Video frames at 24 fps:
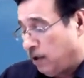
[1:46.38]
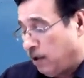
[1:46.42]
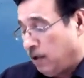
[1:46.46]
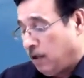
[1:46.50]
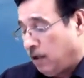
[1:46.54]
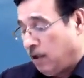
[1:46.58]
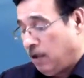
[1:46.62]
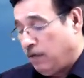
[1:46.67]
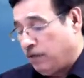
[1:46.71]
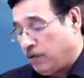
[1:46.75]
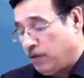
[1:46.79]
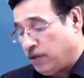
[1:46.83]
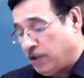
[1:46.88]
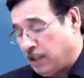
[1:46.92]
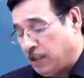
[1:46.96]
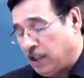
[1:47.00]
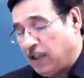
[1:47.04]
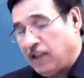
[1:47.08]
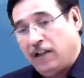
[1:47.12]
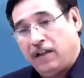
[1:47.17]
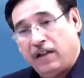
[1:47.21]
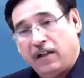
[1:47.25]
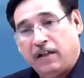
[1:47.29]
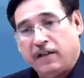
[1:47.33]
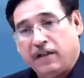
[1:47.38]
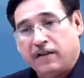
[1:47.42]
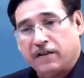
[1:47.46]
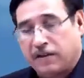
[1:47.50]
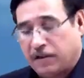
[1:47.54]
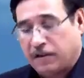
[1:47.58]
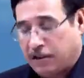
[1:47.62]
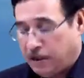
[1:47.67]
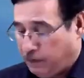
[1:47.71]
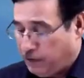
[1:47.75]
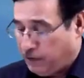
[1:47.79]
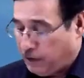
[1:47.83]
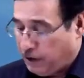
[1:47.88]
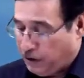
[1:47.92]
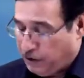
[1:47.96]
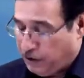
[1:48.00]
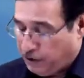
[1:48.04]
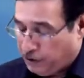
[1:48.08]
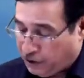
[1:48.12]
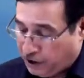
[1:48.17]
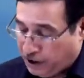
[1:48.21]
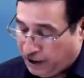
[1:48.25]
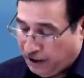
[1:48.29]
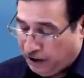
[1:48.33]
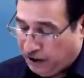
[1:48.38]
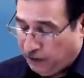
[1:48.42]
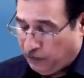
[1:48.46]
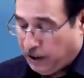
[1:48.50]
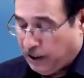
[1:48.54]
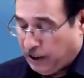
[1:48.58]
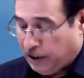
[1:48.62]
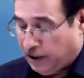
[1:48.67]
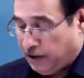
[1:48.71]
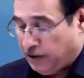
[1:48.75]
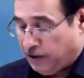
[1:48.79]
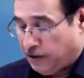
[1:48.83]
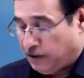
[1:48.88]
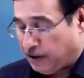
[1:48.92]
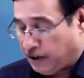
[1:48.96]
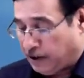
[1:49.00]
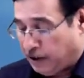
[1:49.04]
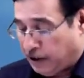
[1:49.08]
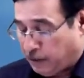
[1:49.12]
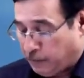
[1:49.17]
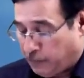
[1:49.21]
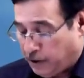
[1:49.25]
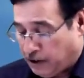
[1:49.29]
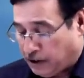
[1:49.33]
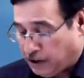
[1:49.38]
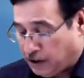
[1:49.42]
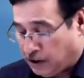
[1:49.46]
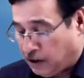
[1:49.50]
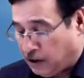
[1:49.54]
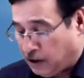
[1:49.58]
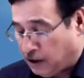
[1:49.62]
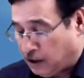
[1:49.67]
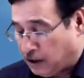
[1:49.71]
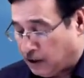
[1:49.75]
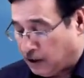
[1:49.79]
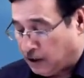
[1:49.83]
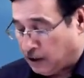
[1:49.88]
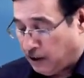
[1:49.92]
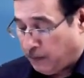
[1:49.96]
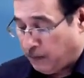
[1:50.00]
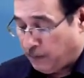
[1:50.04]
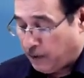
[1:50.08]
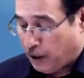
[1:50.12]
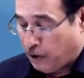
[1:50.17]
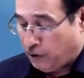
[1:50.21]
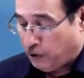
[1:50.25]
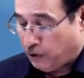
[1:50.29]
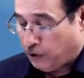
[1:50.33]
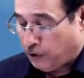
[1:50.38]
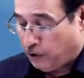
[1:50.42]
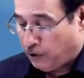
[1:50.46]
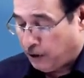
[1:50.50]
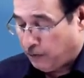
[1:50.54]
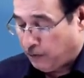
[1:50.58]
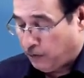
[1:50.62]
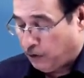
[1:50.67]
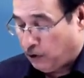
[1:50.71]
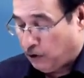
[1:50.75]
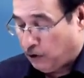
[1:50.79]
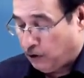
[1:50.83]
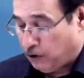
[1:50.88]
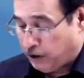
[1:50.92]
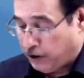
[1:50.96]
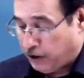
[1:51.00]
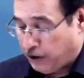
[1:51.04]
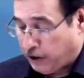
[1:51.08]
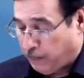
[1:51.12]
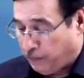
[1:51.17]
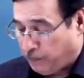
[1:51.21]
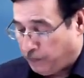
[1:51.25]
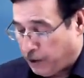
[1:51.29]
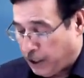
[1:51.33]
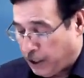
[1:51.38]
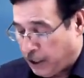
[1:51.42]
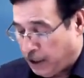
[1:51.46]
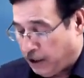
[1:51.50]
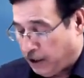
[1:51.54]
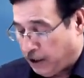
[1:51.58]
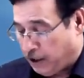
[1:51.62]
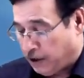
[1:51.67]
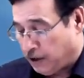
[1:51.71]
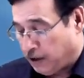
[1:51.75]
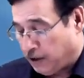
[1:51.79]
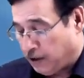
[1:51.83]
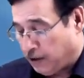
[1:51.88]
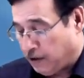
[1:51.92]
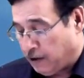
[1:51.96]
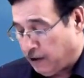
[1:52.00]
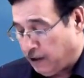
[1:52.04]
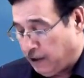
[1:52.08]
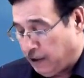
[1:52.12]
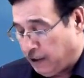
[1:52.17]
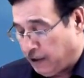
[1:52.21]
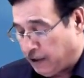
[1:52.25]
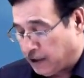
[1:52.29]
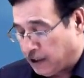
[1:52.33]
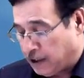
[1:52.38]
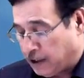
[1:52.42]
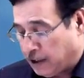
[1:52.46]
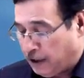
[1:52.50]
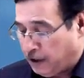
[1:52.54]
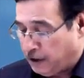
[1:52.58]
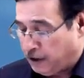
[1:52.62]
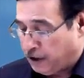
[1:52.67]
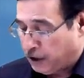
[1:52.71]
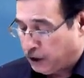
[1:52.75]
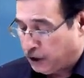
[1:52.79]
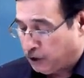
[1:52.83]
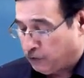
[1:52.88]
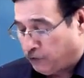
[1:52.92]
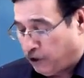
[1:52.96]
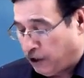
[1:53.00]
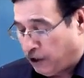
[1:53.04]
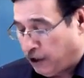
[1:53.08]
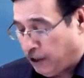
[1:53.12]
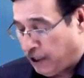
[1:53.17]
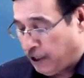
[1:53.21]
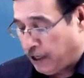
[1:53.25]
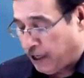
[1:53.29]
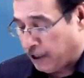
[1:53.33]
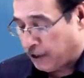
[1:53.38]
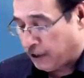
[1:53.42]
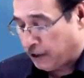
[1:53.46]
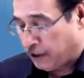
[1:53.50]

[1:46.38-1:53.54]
If salary is given in trial balance, it means this amount you have already paid. Let us say it is 1 lakh.